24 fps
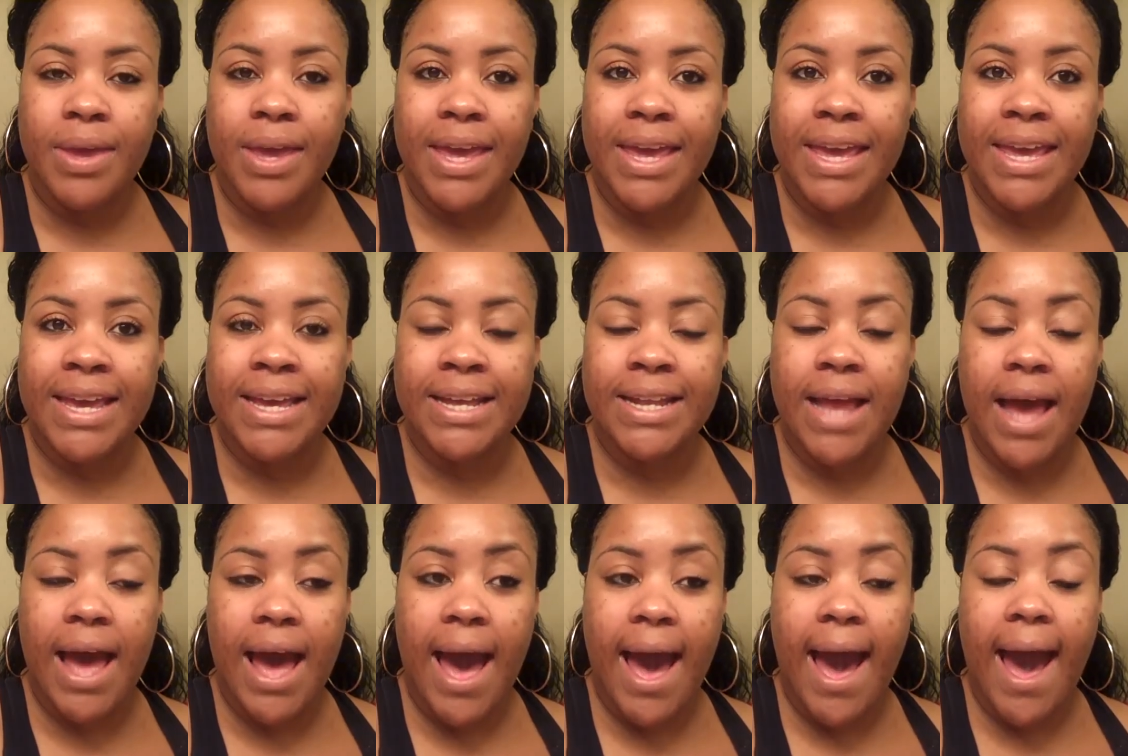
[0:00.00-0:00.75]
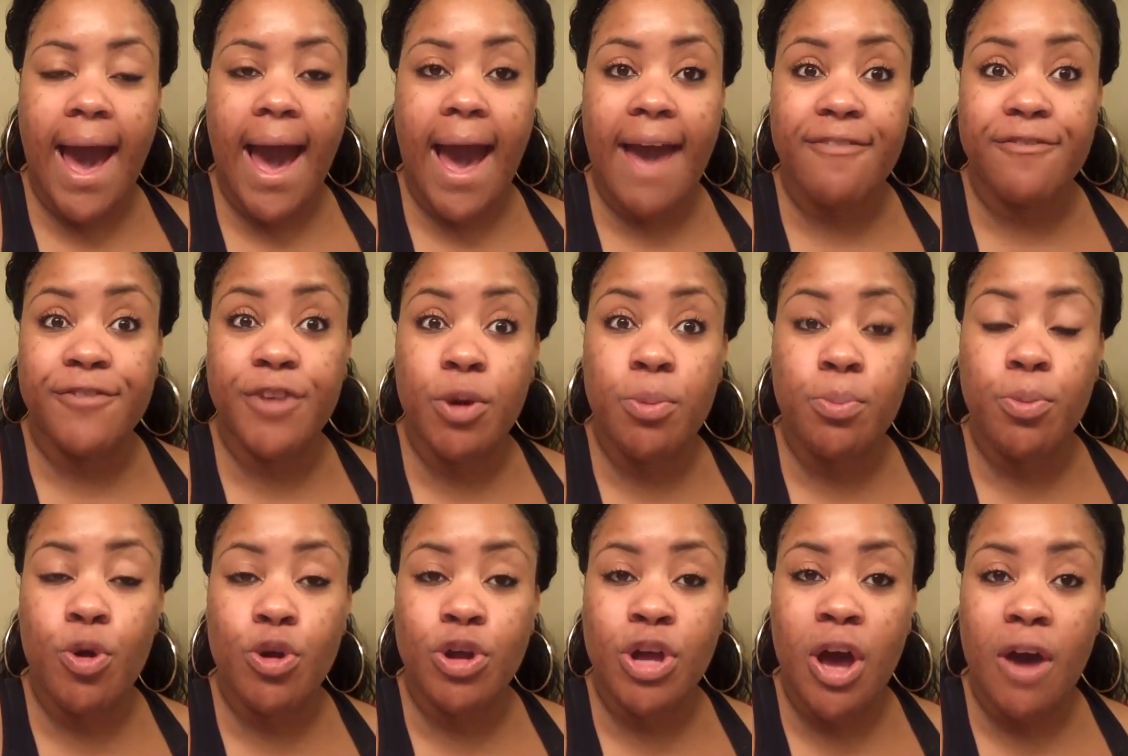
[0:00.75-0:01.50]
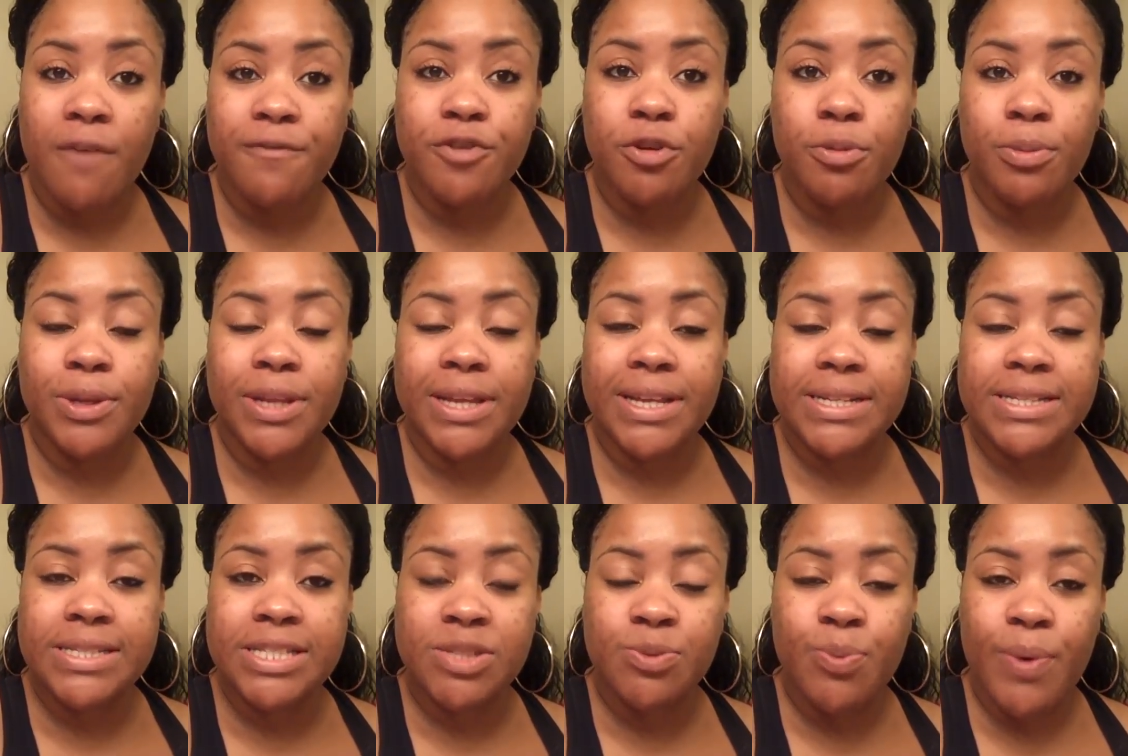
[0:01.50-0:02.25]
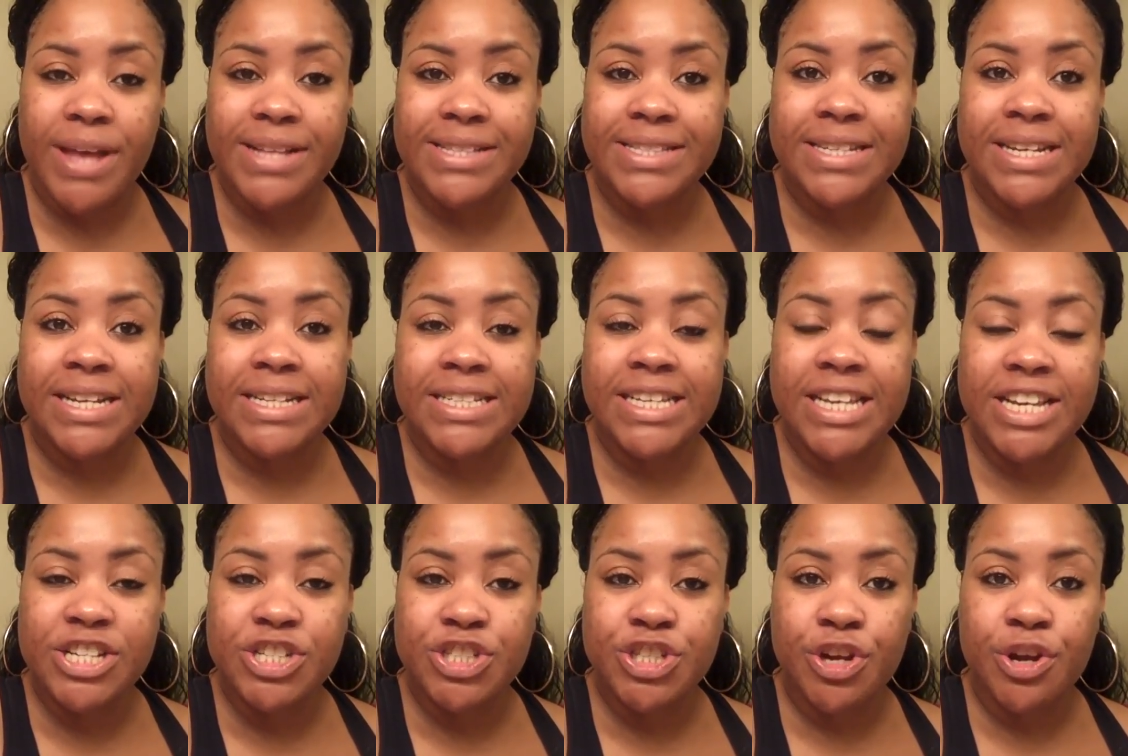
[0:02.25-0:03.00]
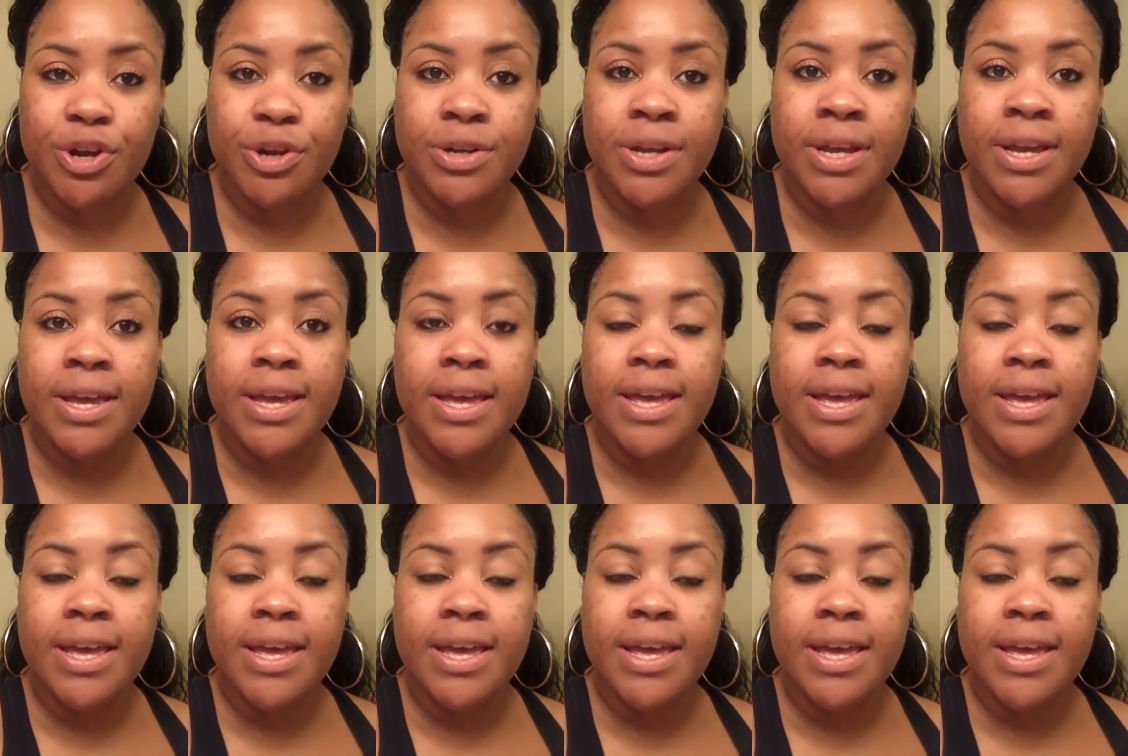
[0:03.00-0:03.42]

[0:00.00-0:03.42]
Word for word: and I feel more comfortable in sweats and a t-shirt